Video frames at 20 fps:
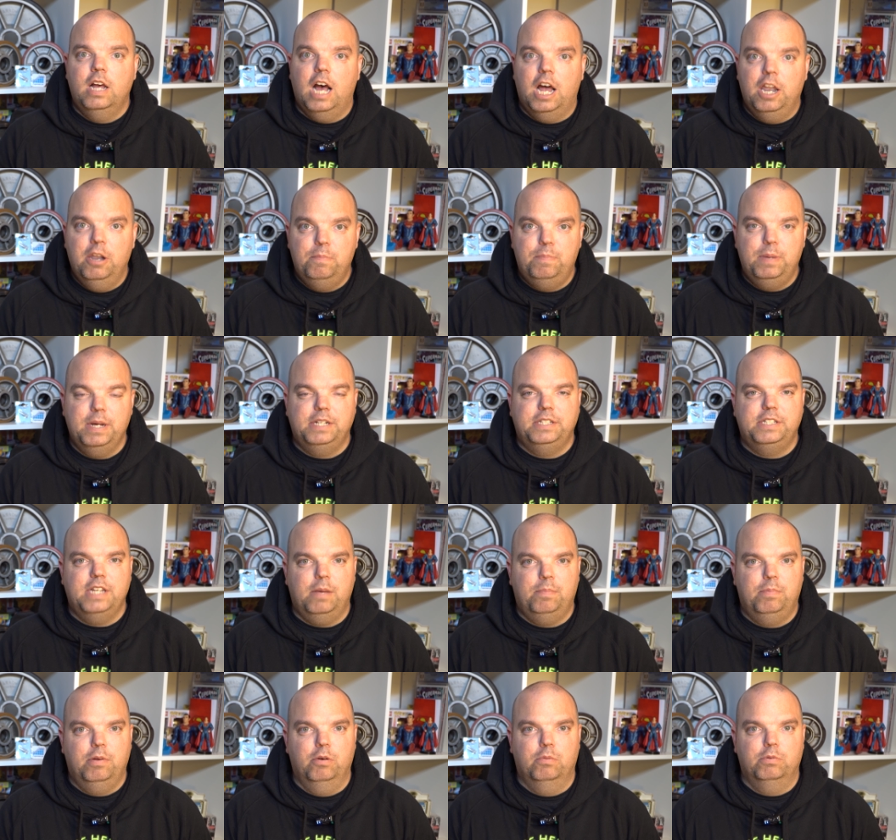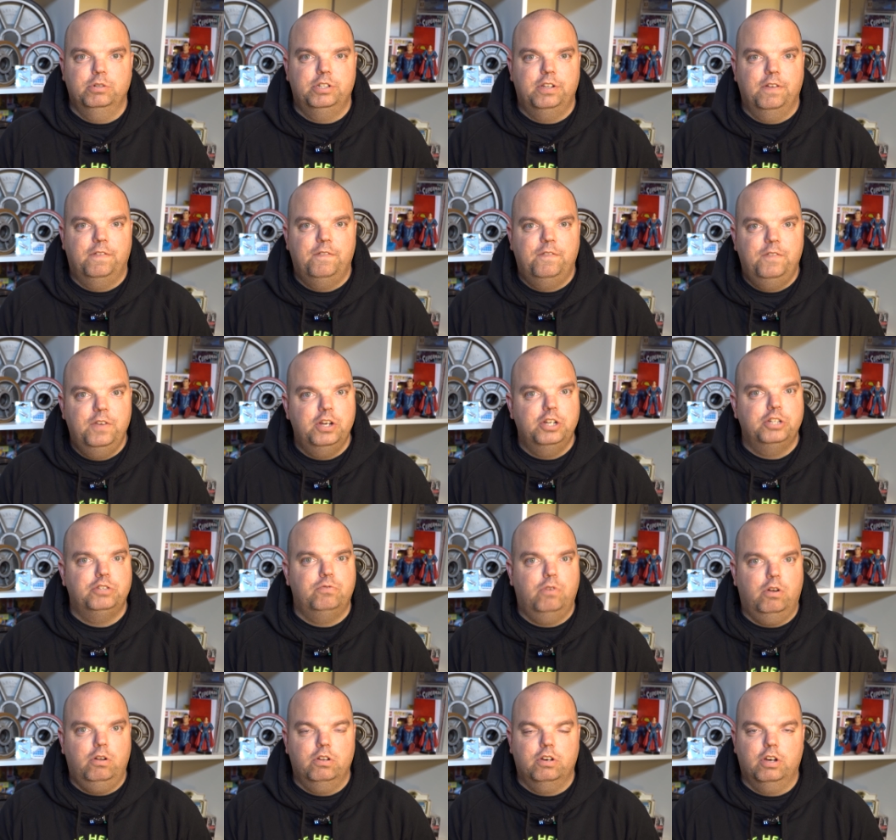and the Big Dipper was the first
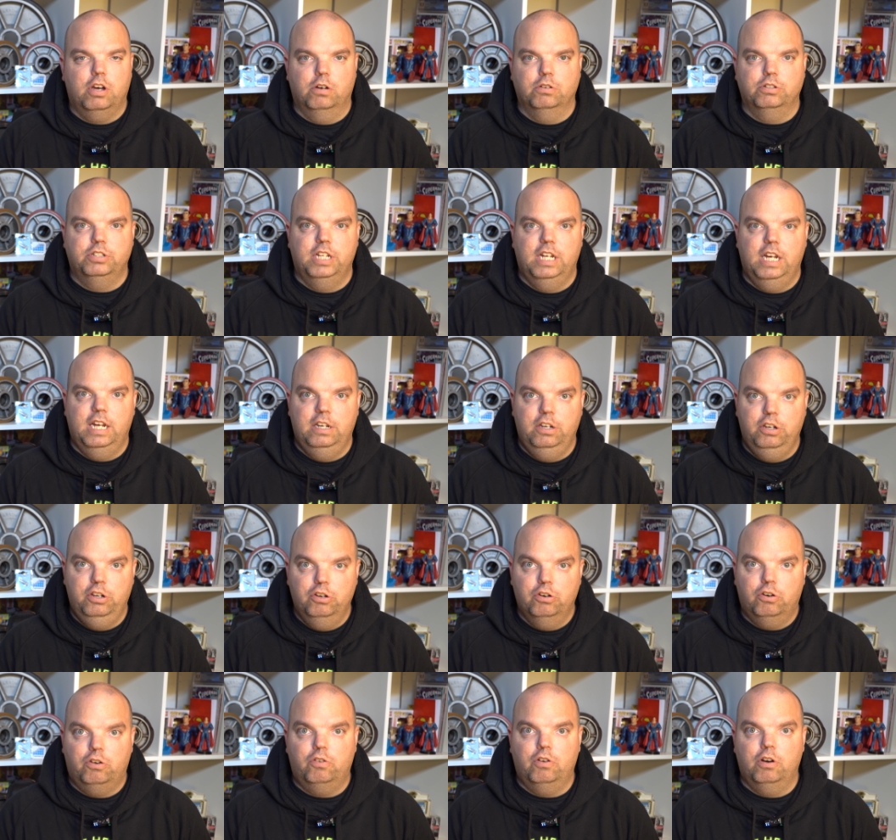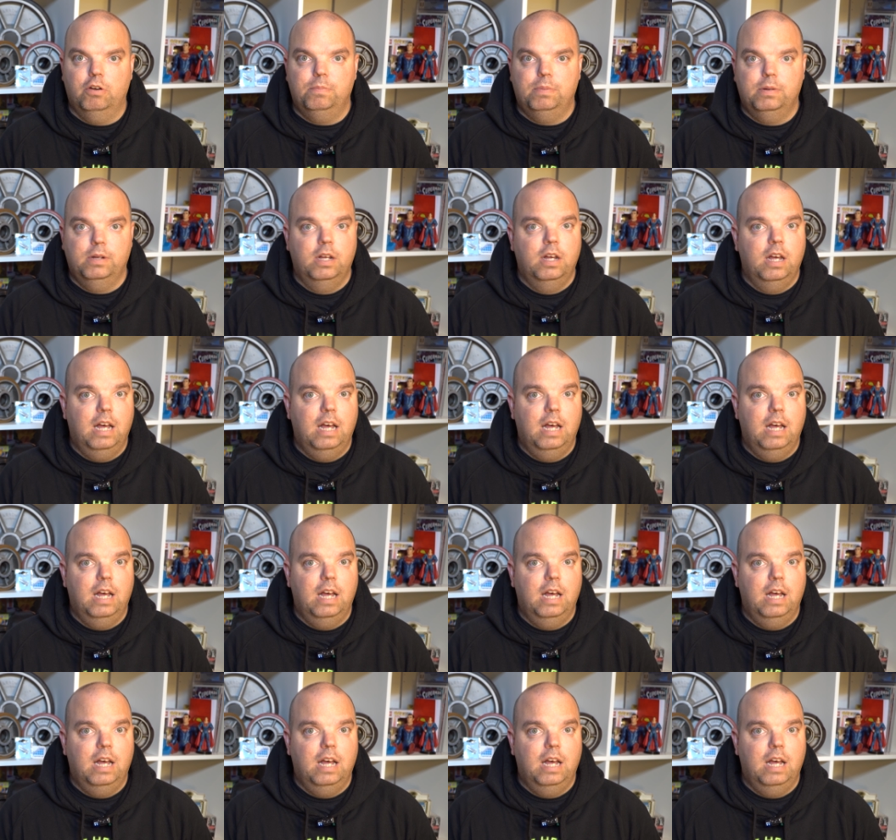roller coaster in Europe